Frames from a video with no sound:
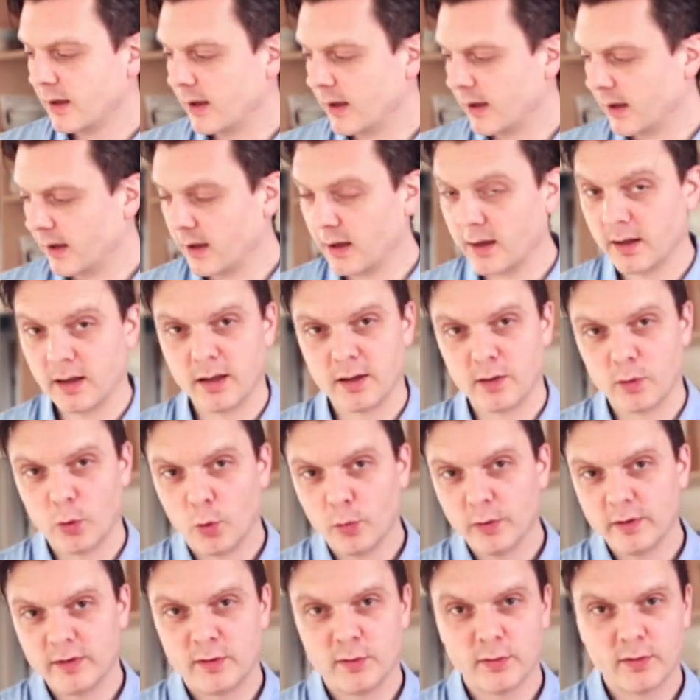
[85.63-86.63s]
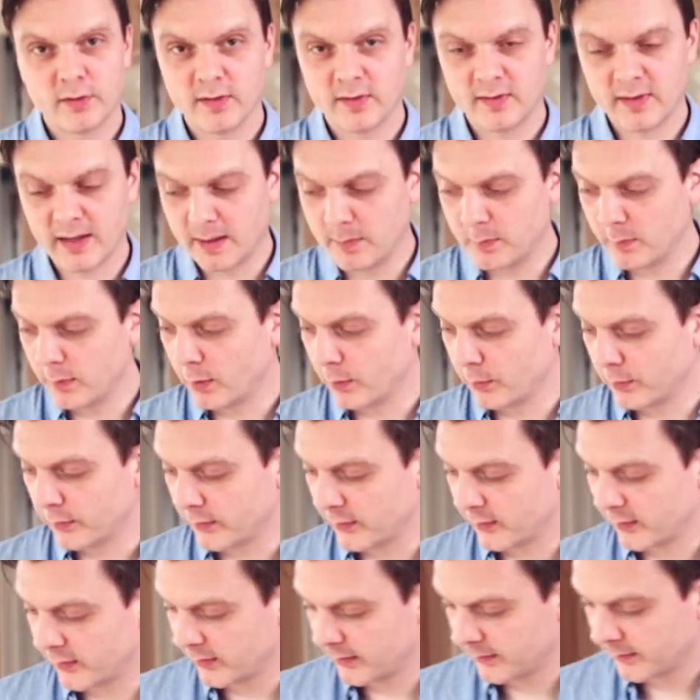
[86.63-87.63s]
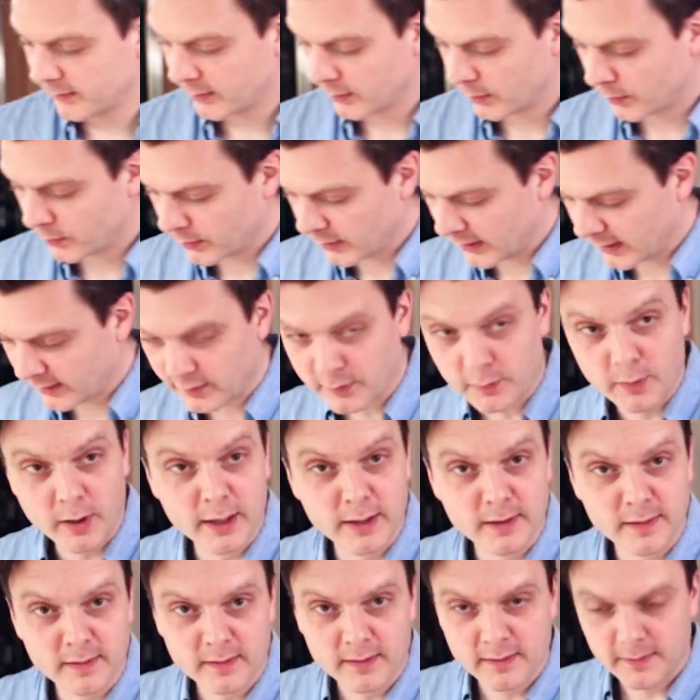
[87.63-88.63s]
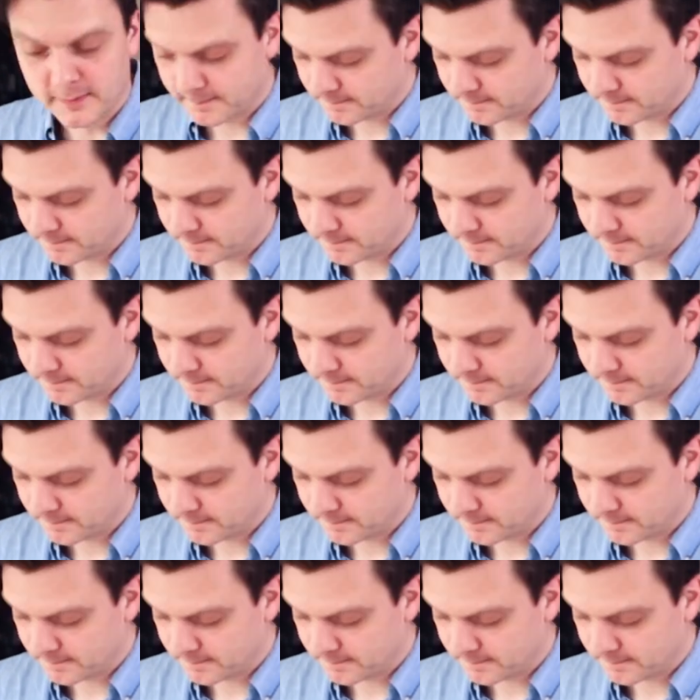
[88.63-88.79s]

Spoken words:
And always use the same dose. So let's grind.